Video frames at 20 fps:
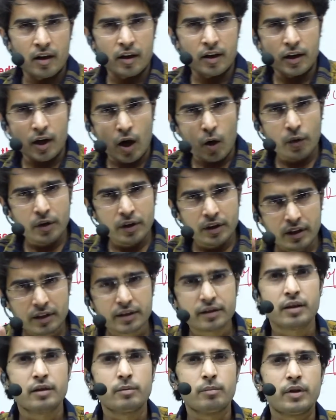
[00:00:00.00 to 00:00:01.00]
Now in
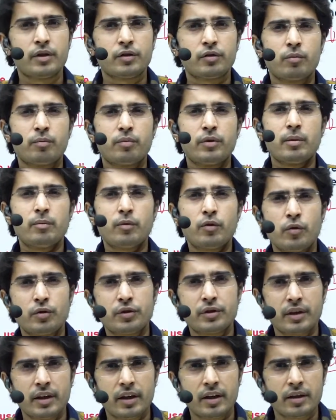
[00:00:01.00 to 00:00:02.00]
this judgment, Supreme Court
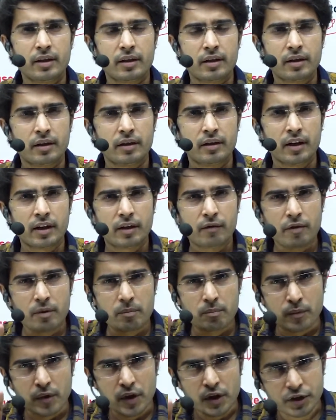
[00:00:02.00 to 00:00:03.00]
said that we
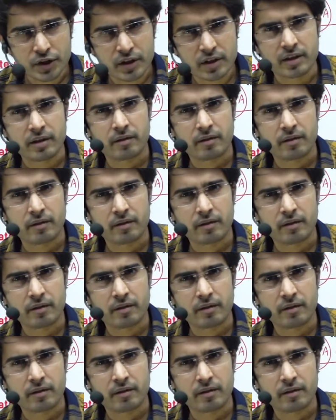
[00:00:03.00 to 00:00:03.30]
must